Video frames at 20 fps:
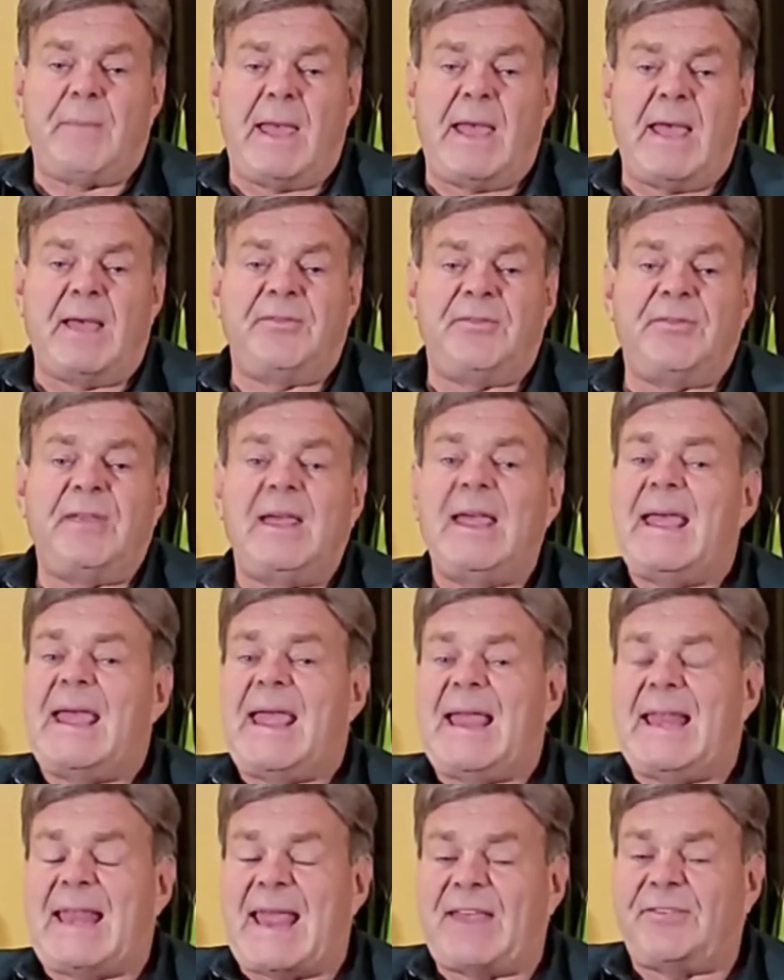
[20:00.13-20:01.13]
bands.
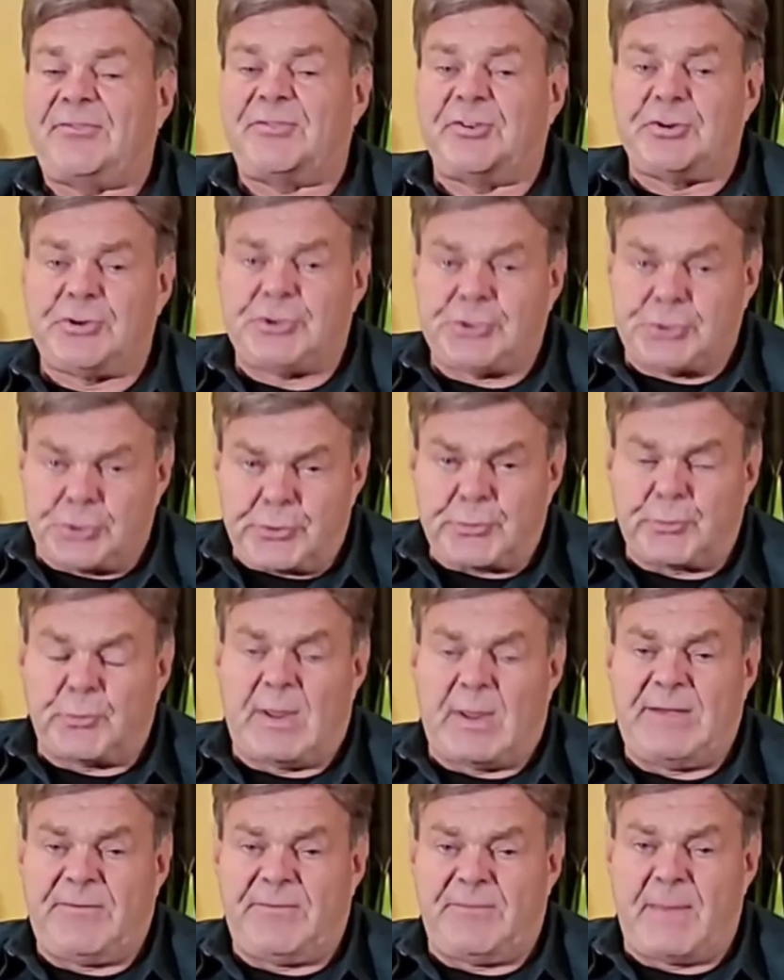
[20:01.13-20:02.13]
It has the
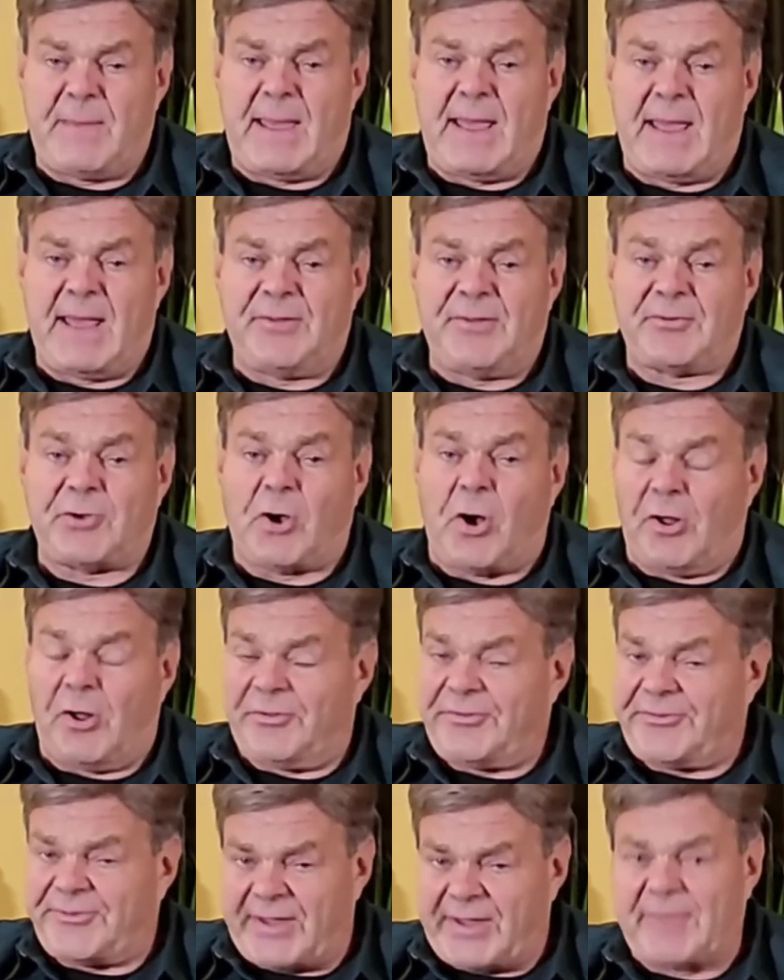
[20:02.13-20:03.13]
shortwave bands,
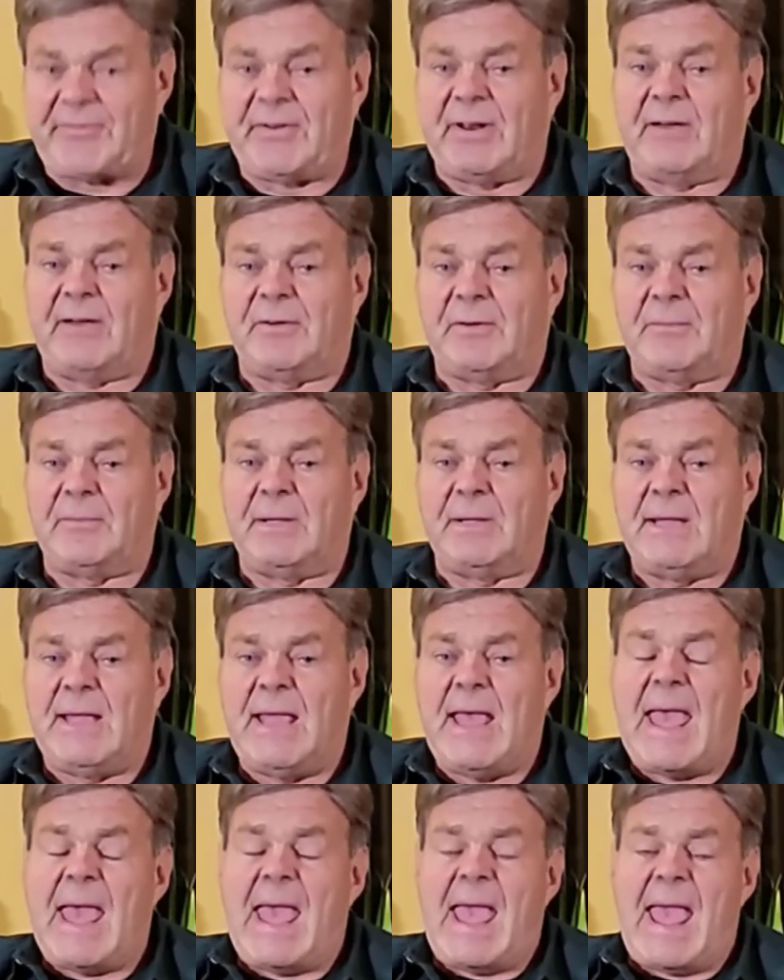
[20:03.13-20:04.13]
all seven of them,
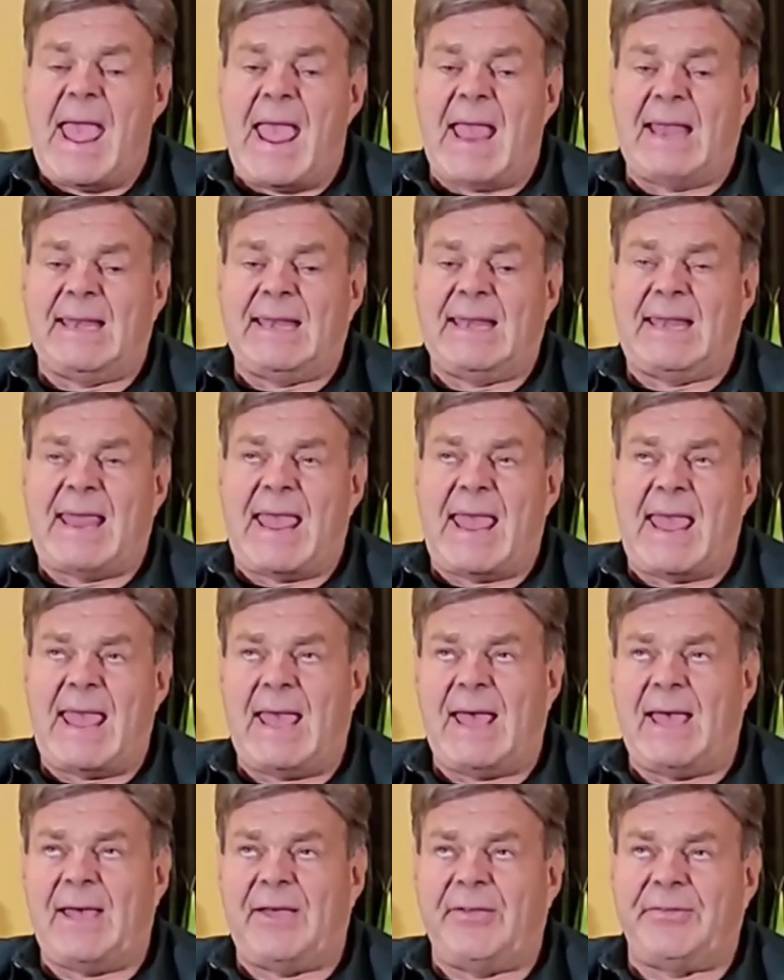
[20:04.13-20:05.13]
and it
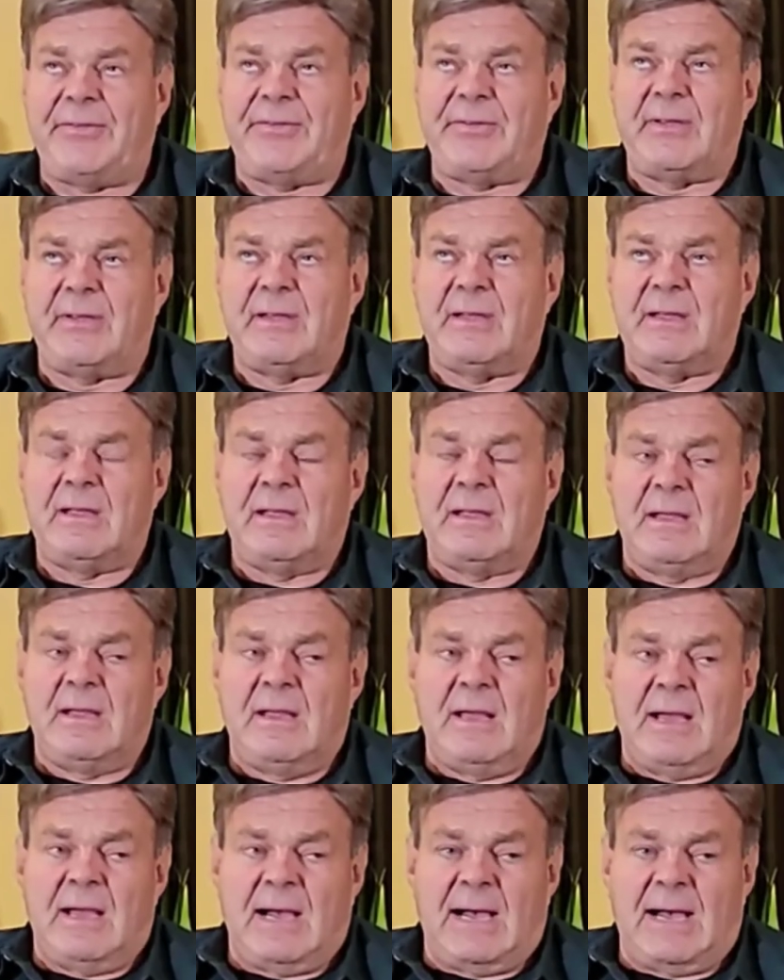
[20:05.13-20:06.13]
has
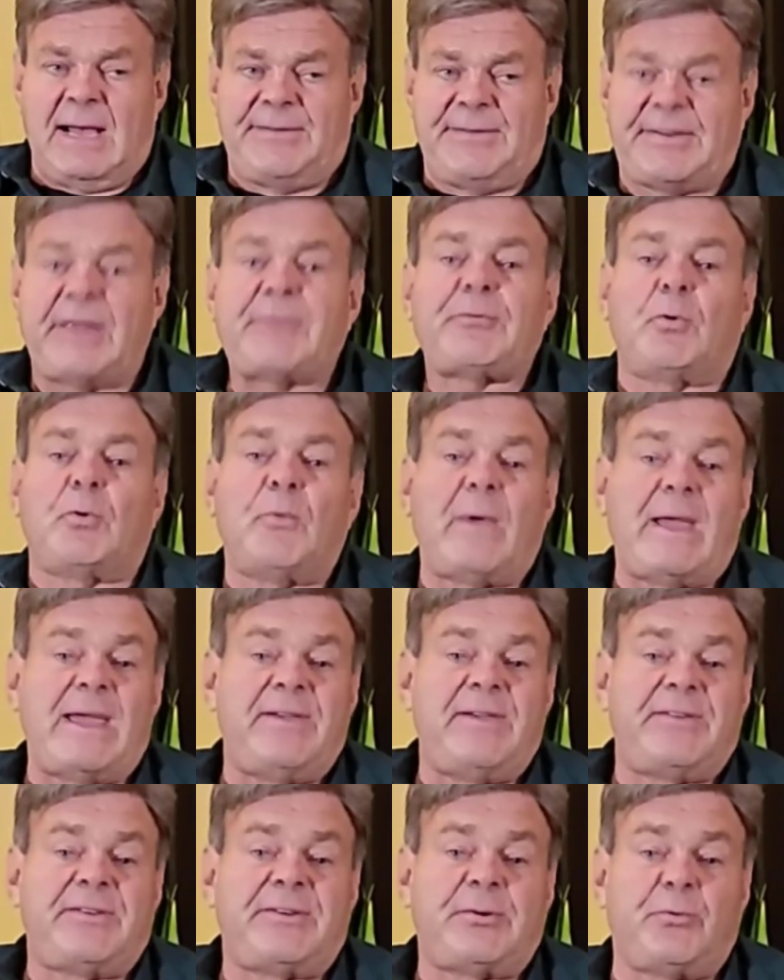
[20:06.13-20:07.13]
uh, several
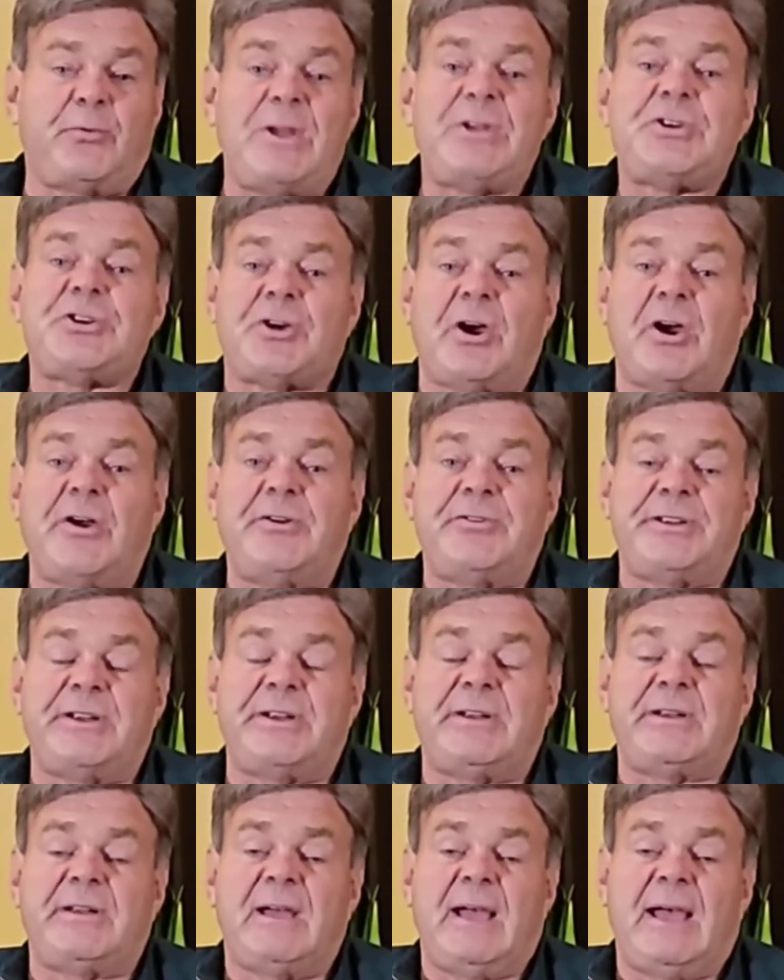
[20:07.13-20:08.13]
ways to recharge
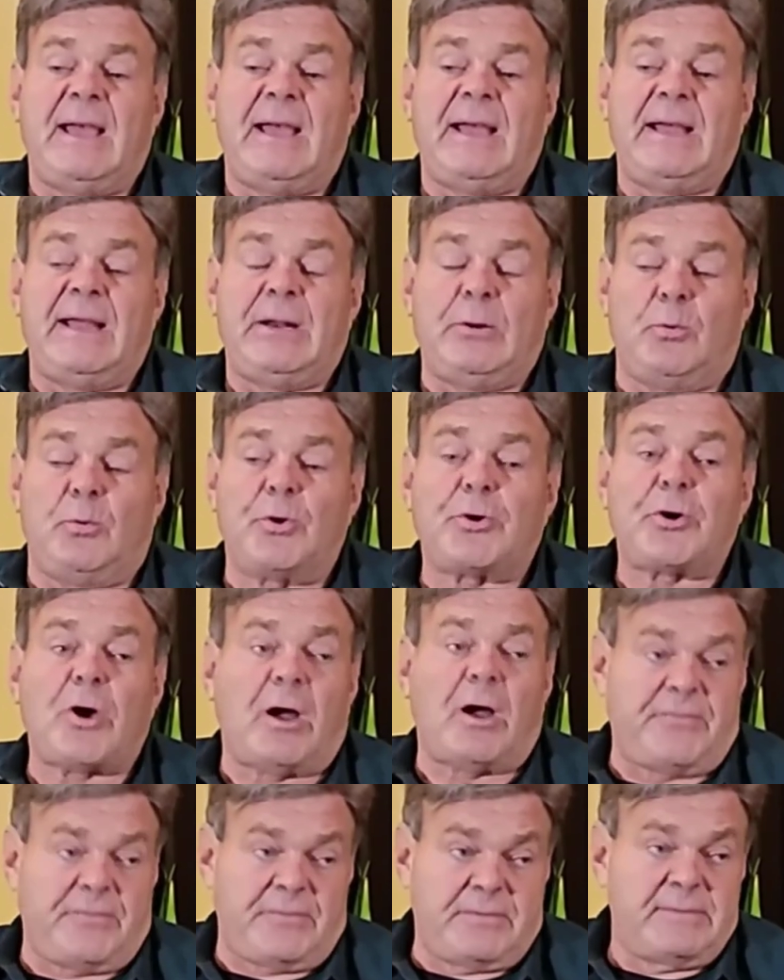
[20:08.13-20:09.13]
it. Uh, it'll work
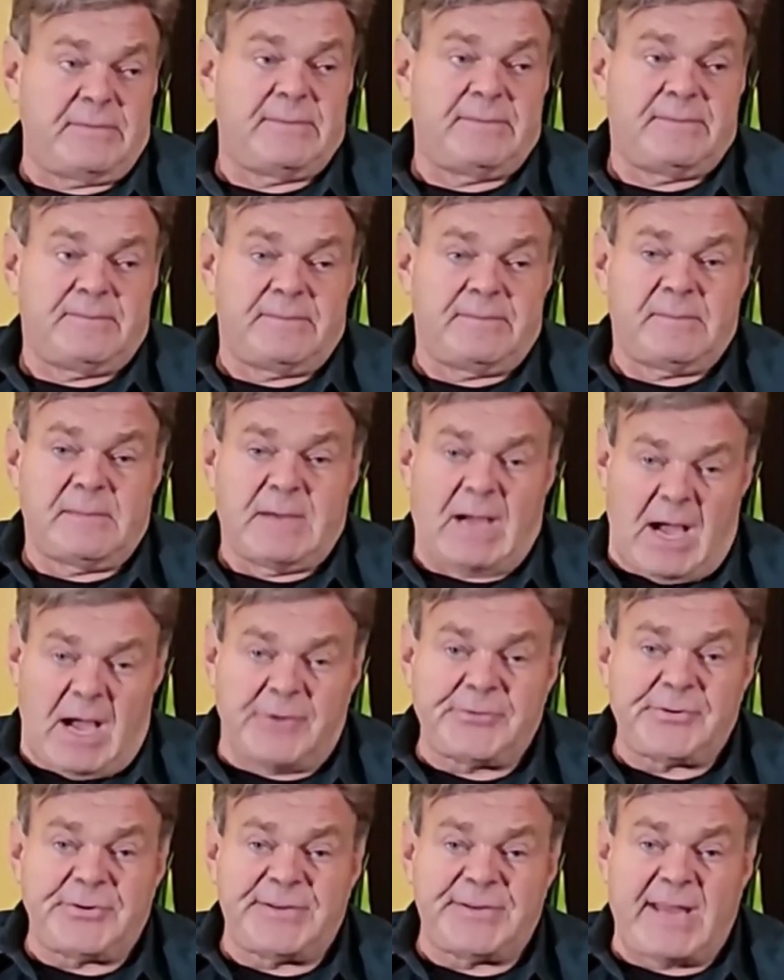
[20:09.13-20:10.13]
off
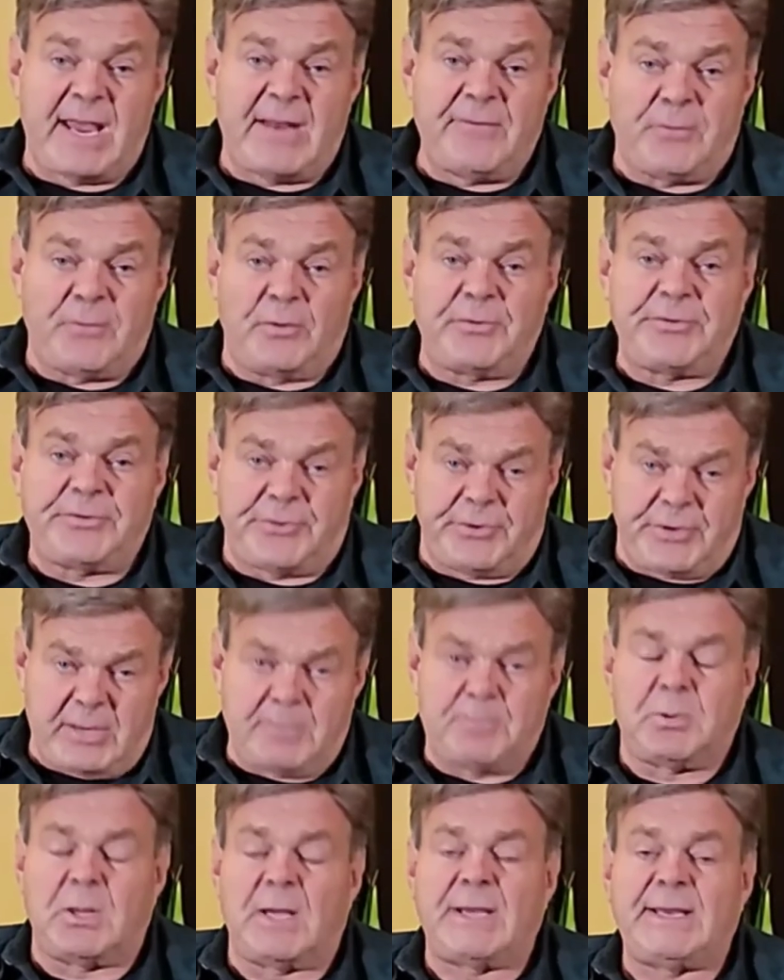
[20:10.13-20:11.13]
110 volts, so you
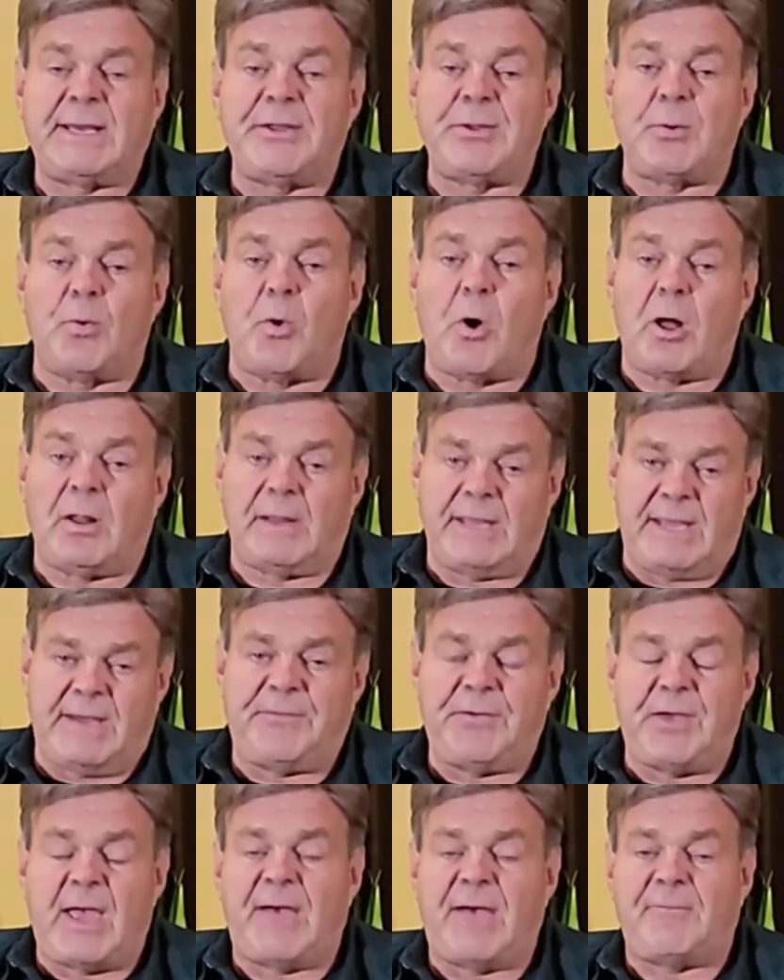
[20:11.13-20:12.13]
can plug it in the wall
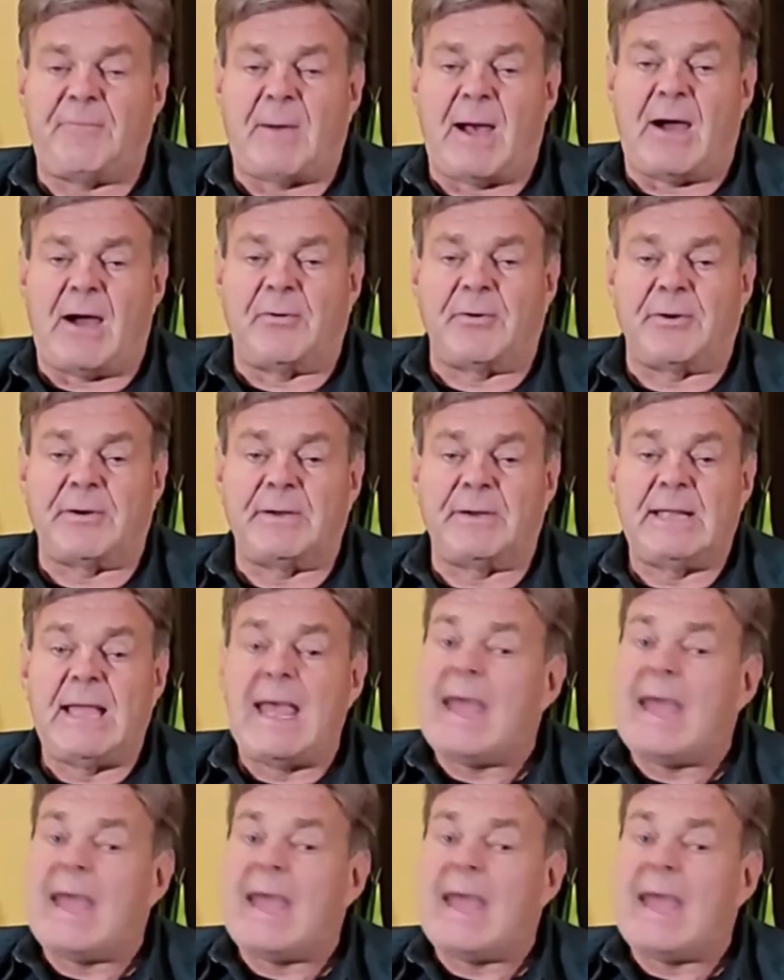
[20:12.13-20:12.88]
if you have power.